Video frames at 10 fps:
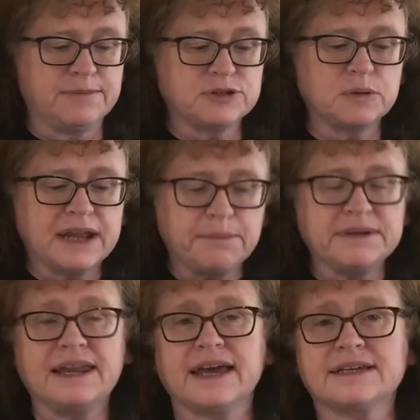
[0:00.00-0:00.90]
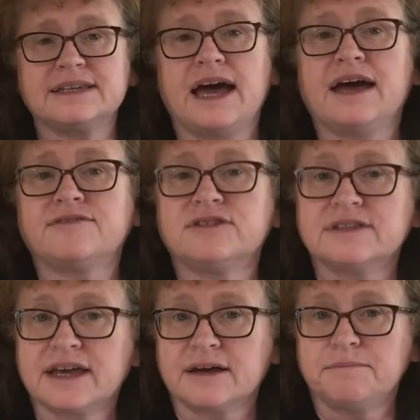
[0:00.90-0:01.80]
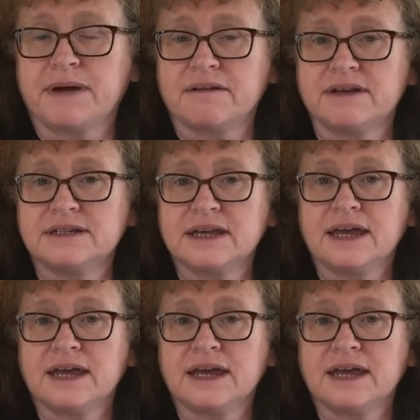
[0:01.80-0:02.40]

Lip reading: So what happened next after they got married?